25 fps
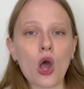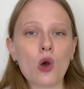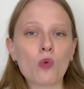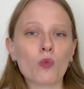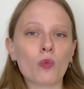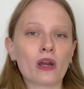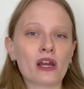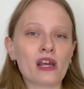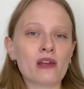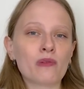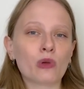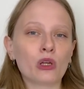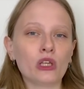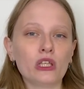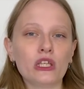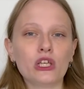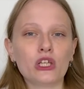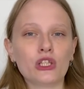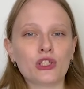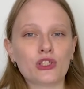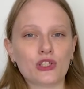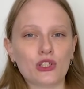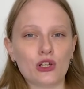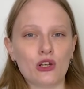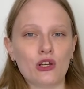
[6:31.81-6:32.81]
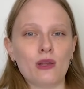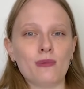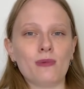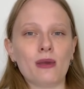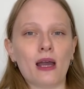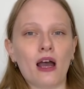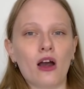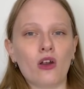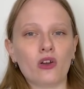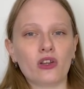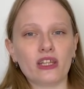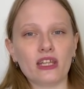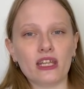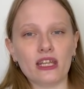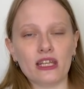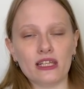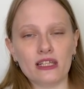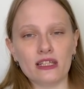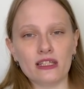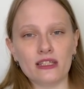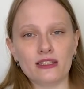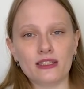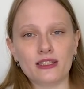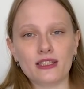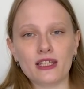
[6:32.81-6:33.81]
What I'm really concerned about
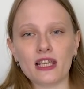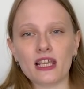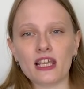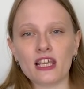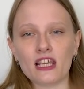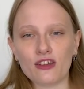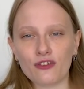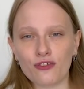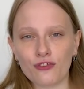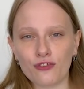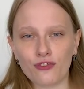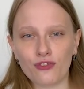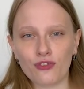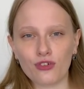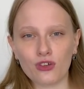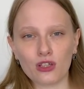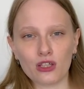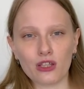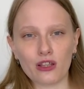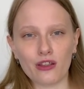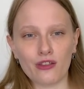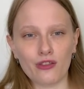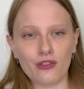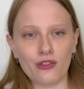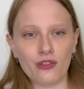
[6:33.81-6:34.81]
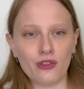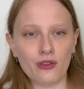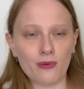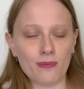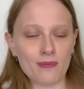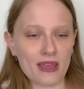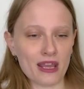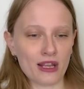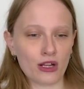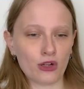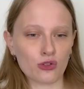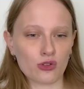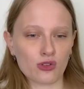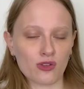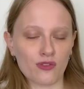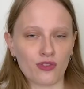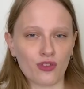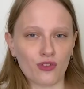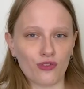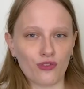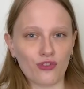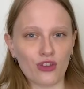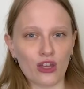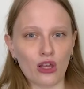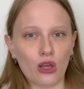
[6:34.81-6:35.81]
is if the makers of the
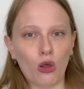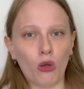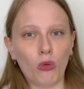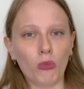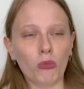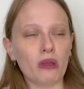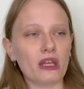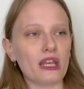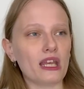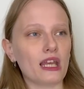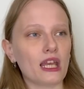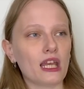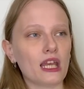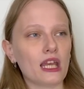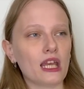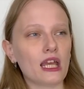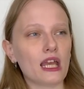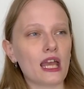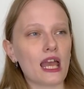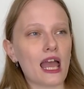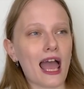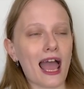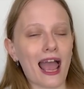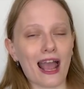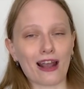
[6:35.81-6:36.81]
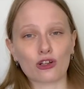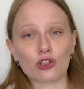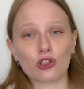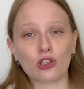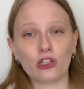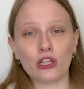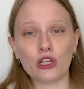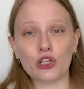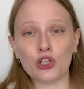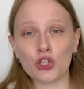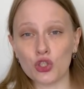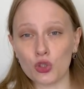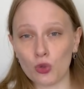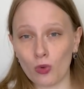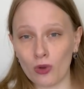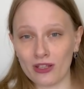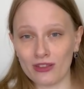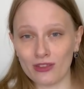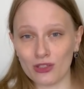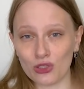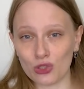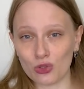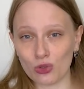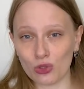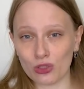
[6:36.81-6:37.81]
film actually enjoyed
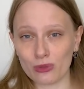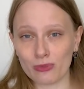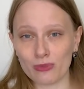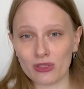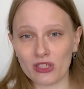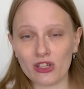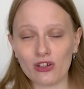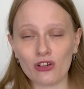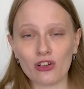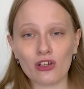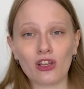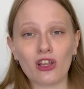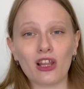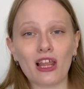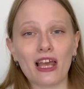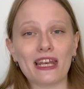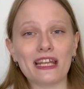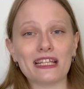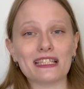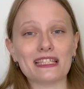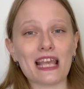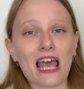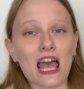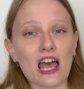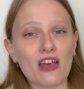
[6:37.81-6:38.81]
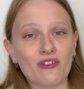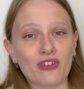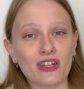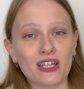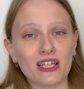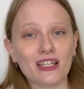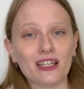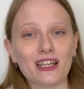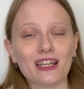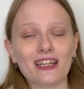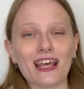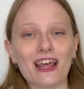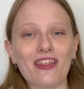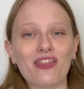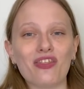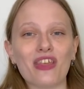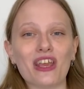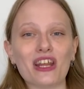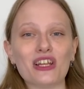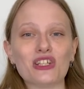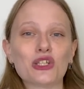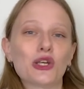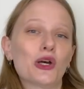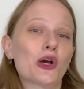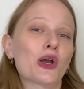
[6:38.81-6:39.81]
the source material and it's evident that
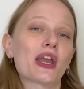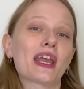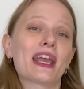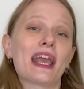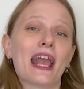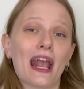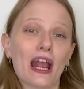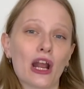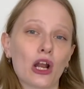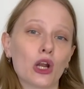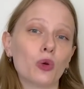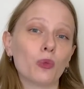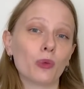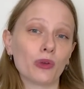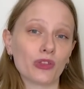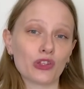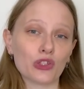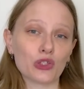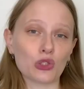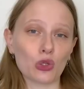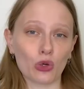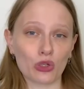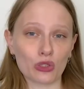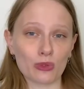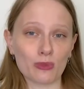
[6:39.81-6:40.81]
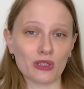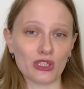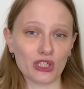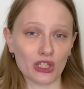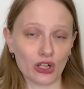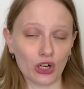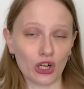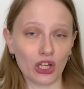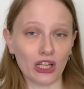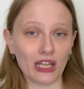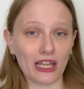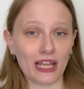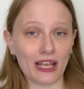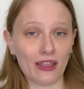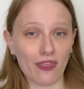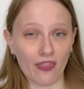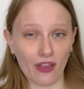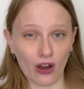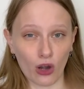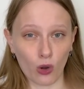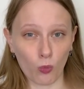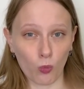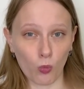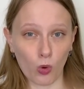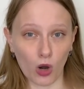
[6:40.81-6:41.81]
they took care with the source material in
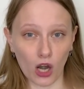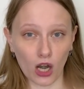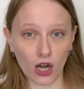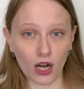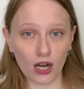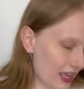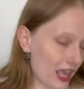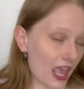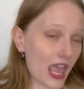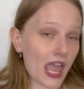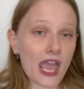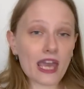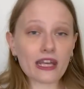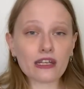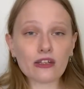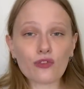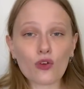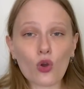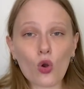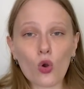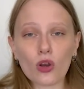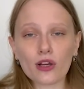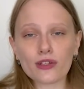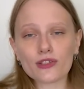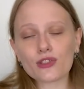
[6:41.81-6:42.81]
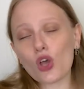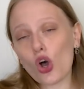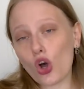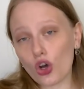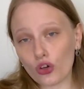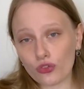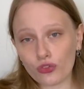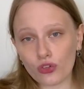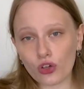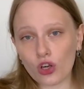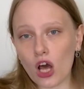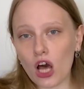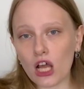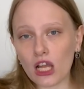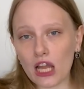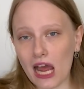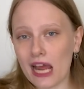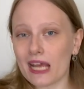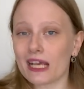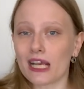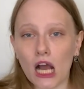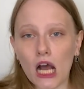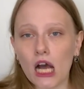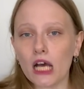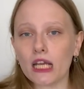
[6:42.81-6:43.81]
their work. And of course, overall
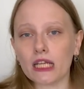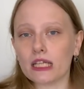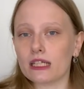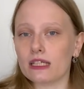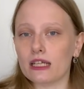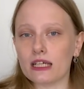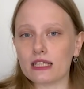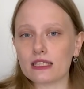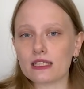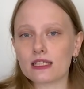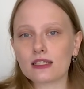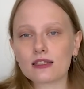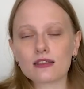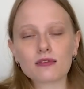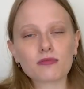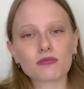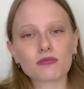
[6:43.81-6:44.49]
iconicness.